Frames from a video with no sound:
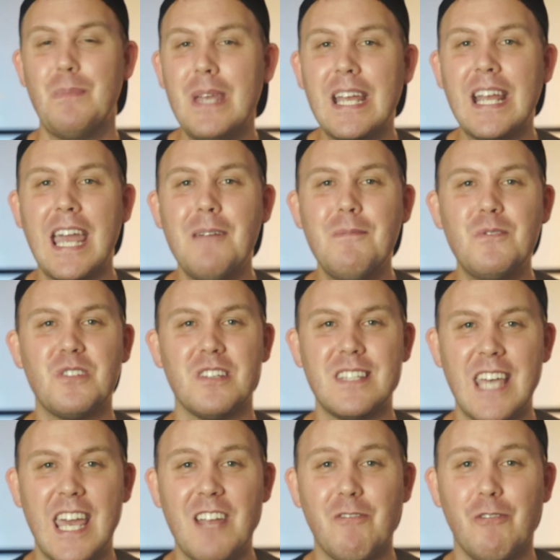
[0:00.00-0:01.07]
being able to
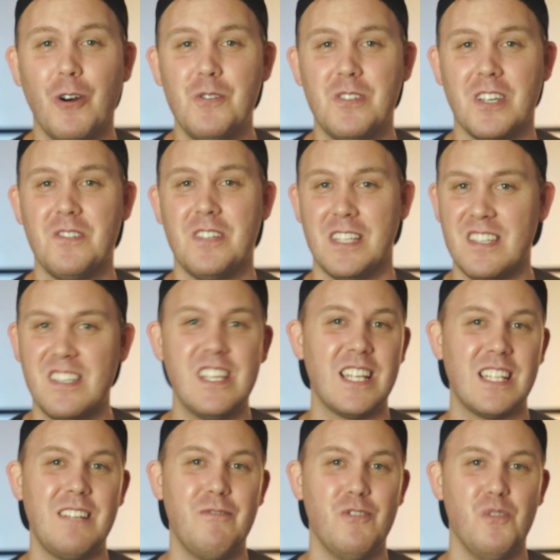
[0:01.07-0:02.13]
take photos at
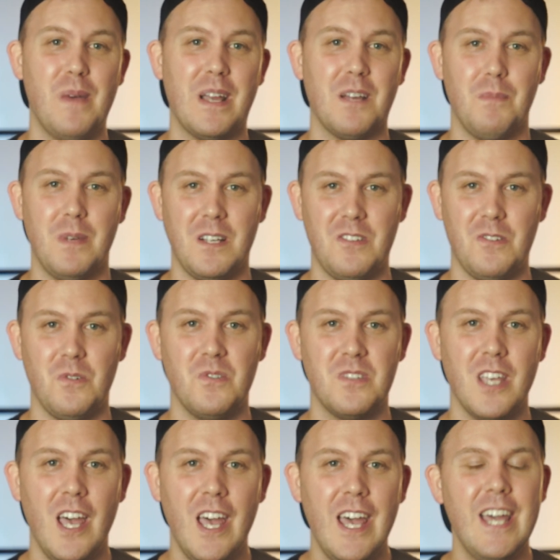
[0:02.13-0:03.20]
64 megapixels,